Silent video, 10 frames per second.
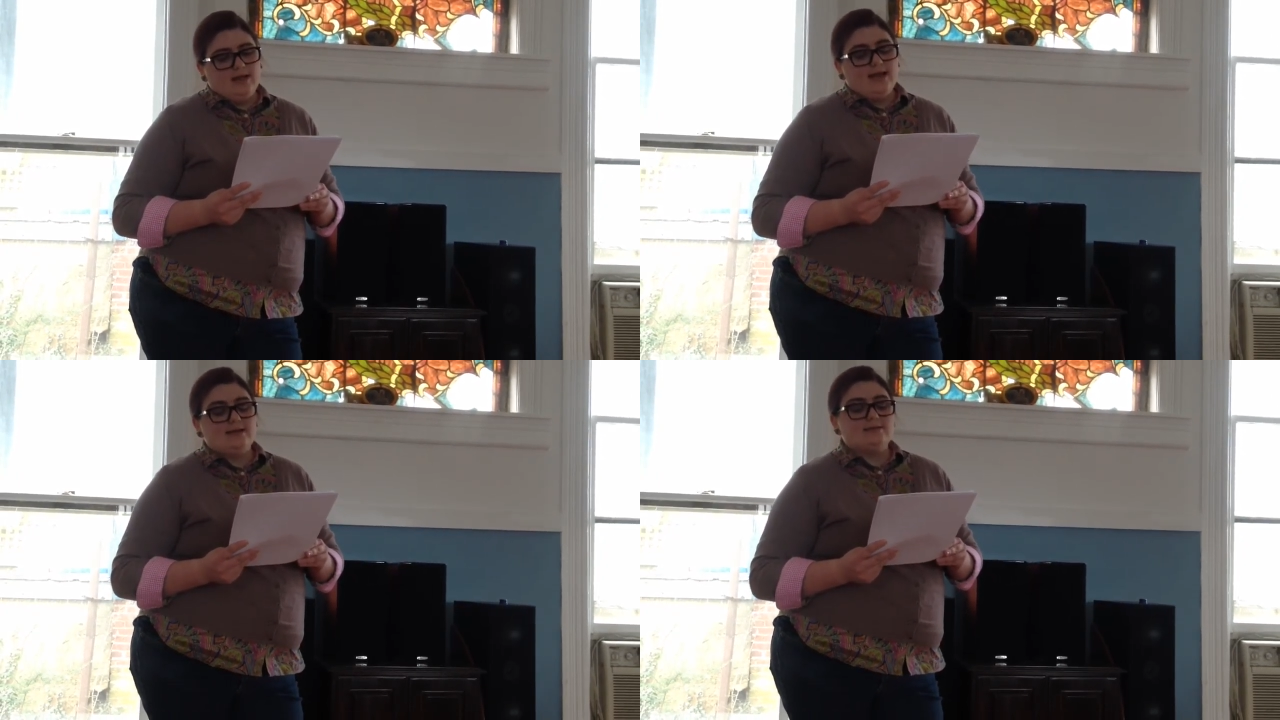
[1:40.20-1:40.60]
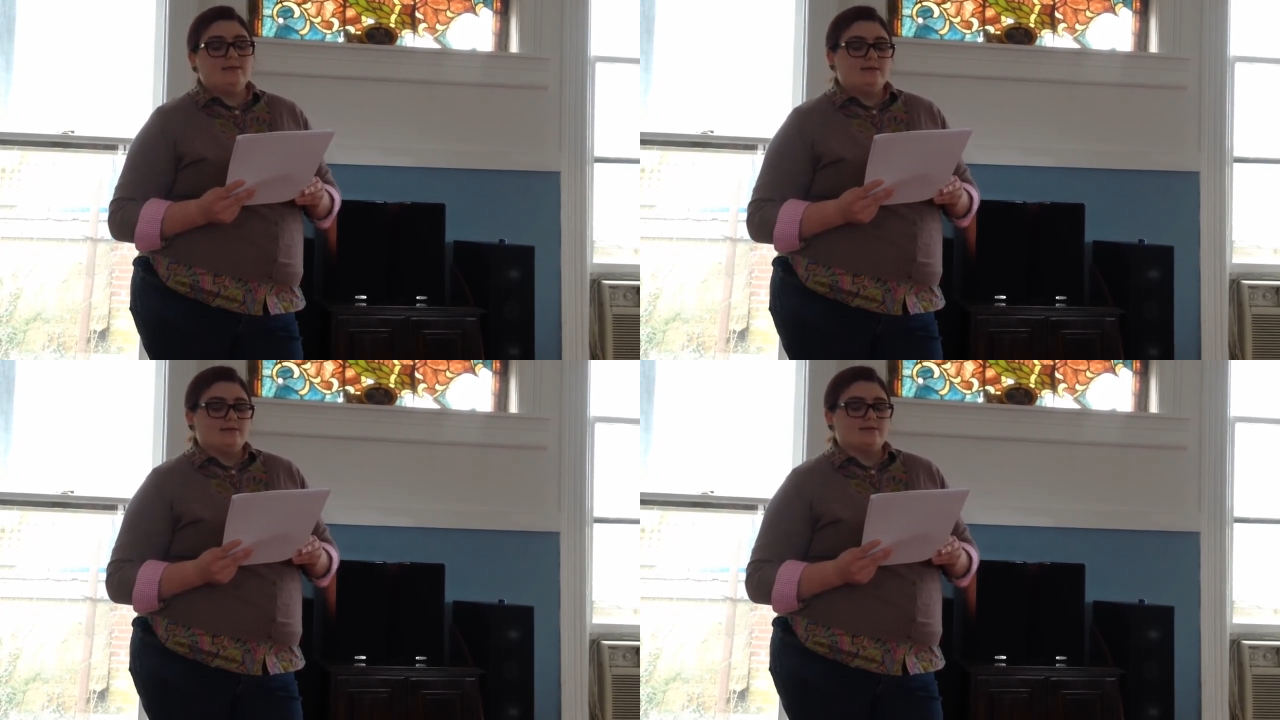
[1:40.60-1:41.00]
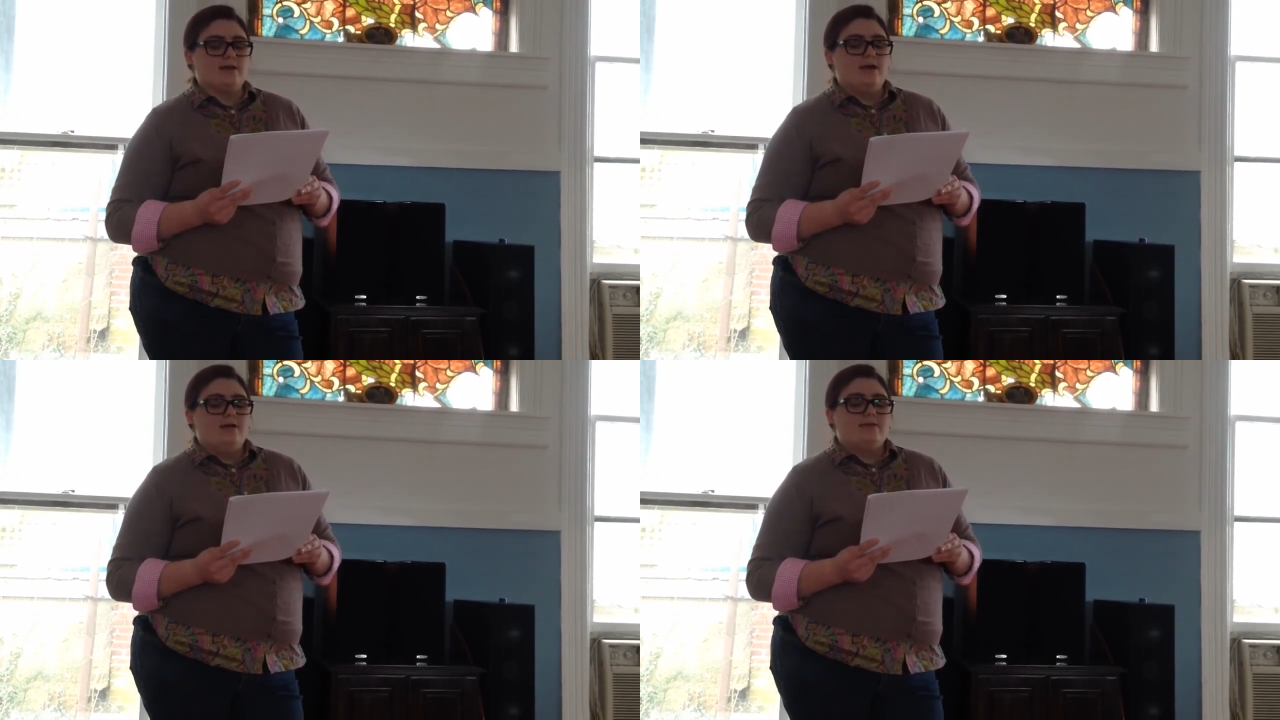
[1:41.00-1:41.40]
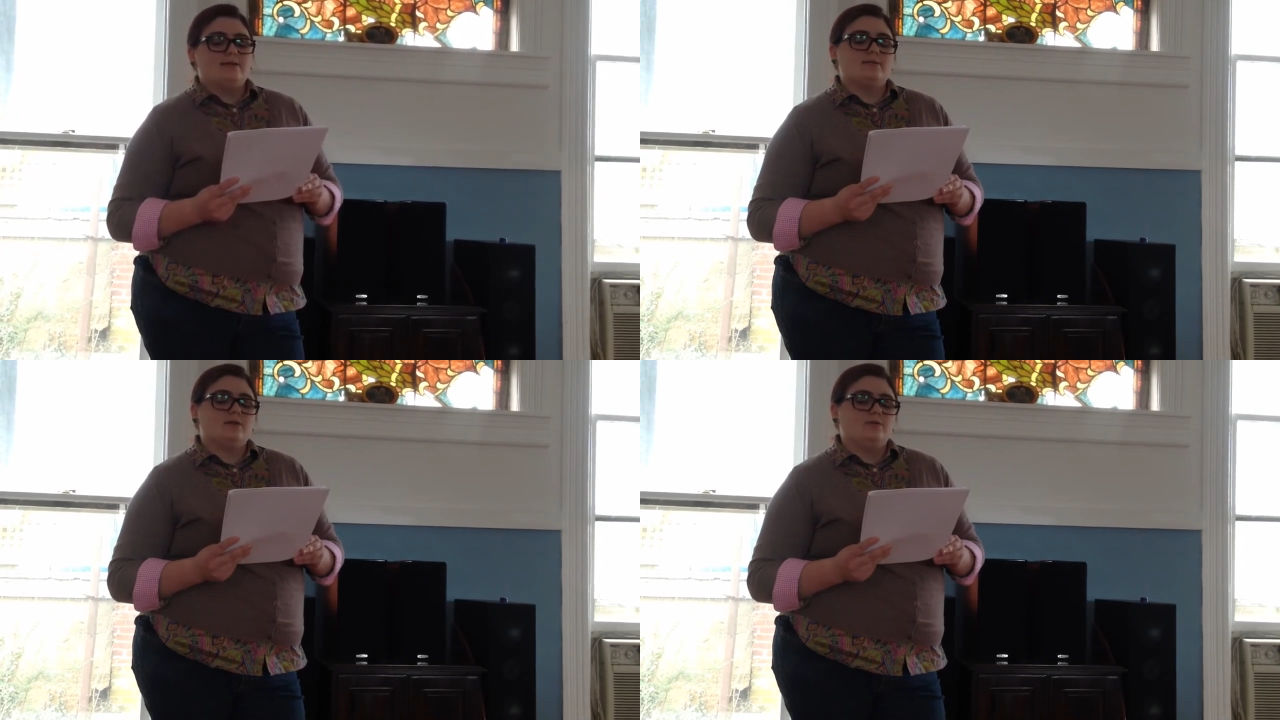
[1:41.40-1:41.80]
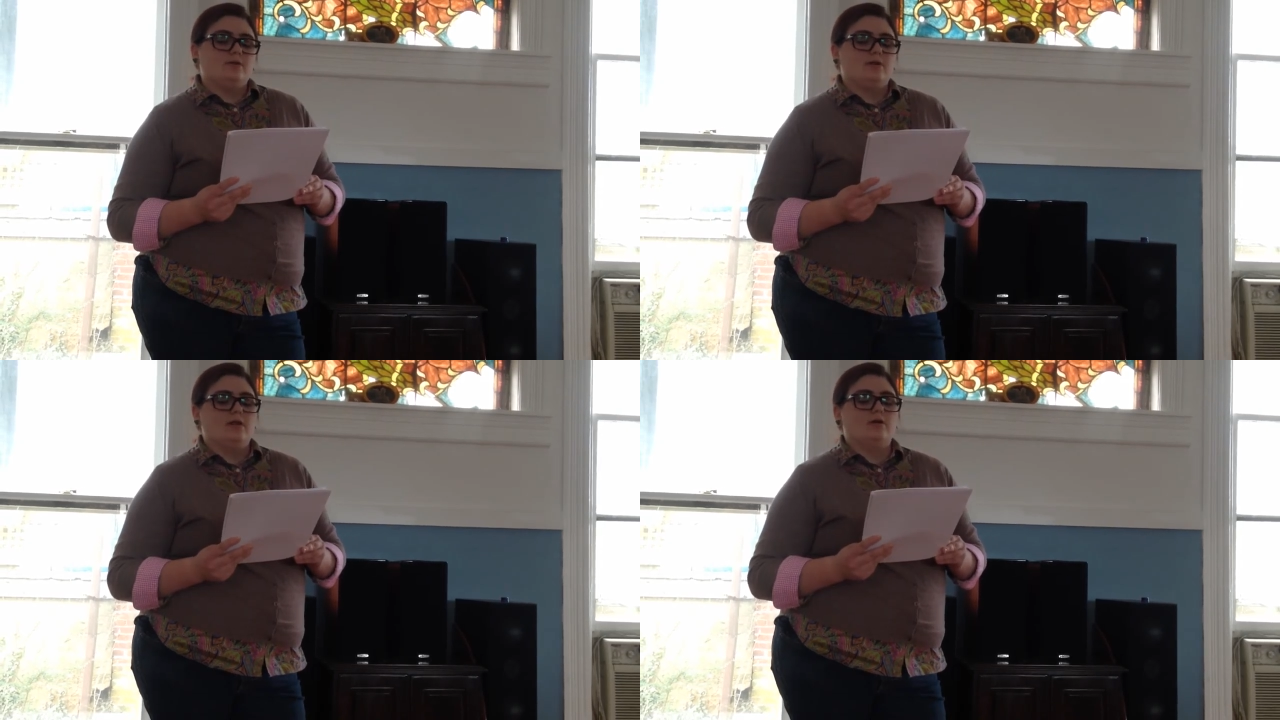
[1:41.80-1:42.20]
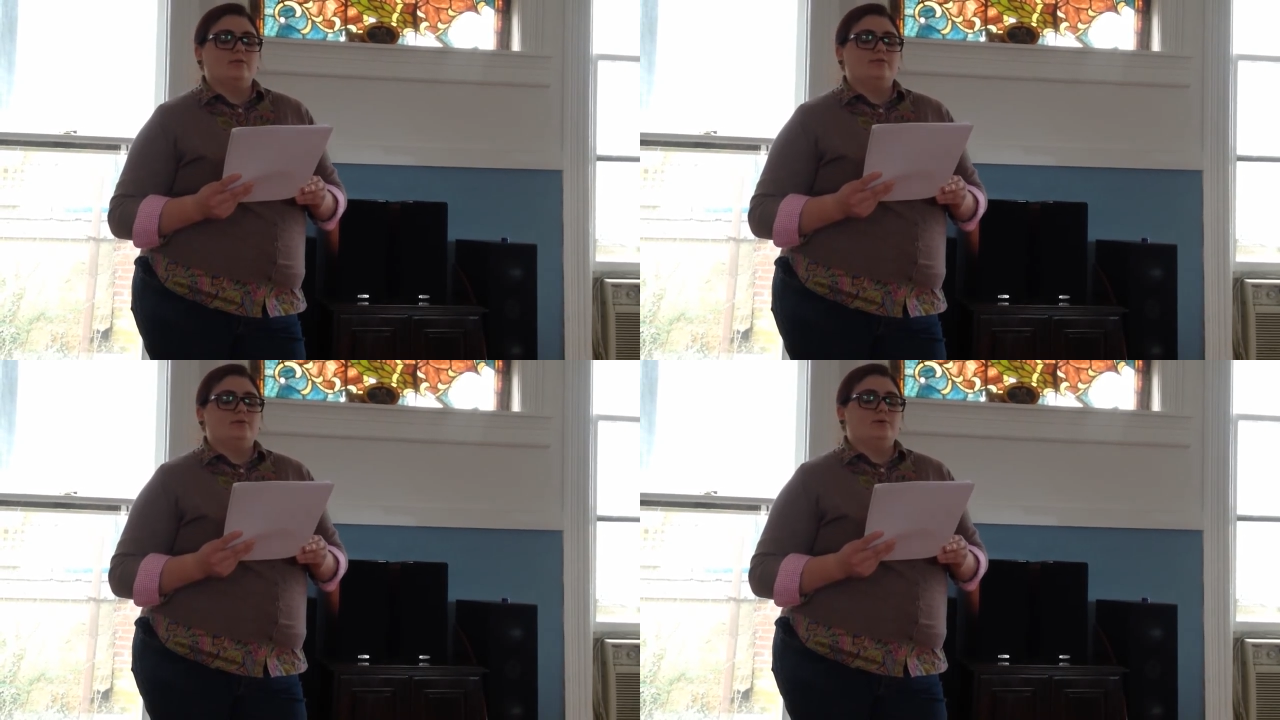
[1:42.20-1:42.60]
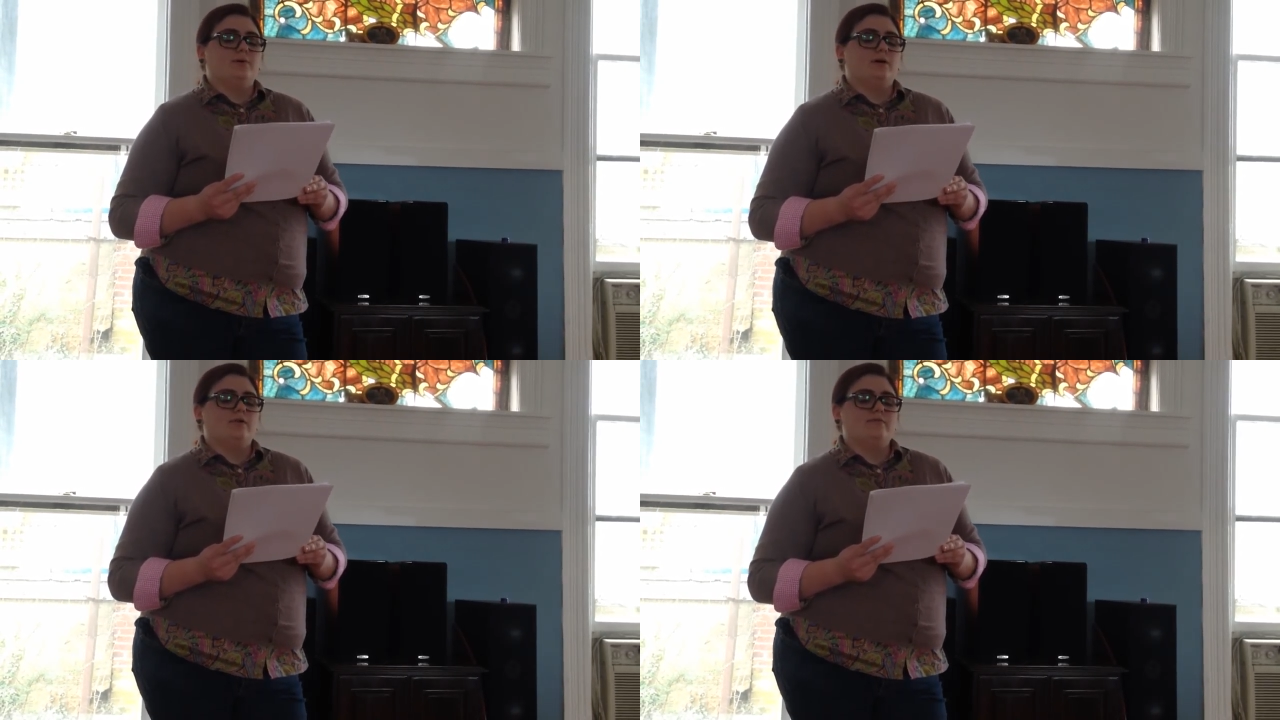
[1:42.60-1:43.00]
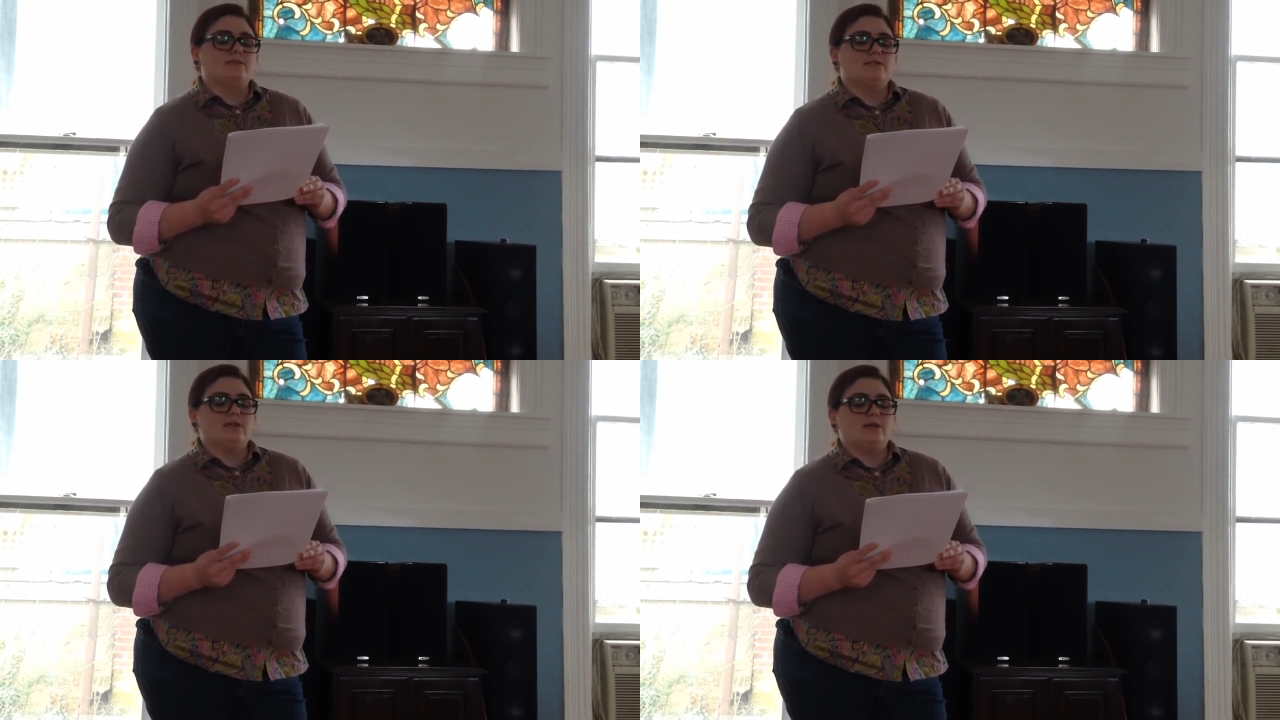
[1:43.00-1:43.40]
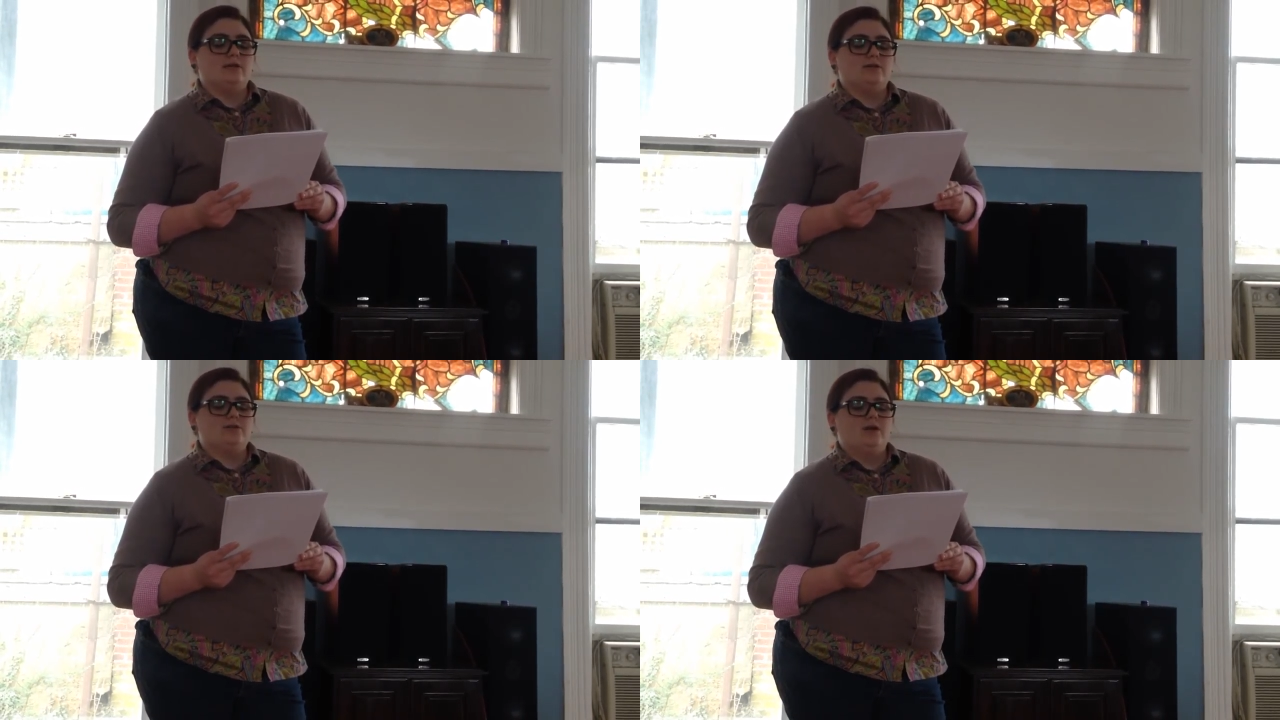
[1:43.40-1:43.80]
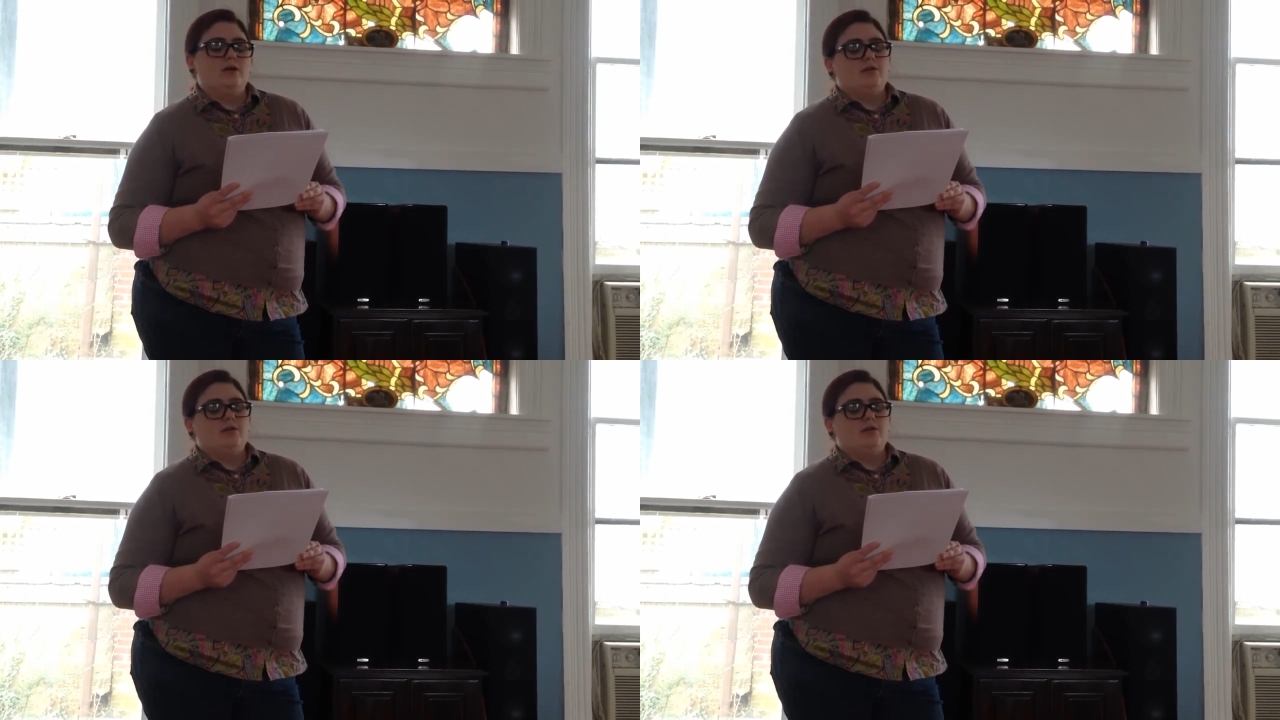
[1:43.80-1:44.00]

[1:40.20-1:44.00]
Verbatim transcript: As is, they scoot along the floor of the stage,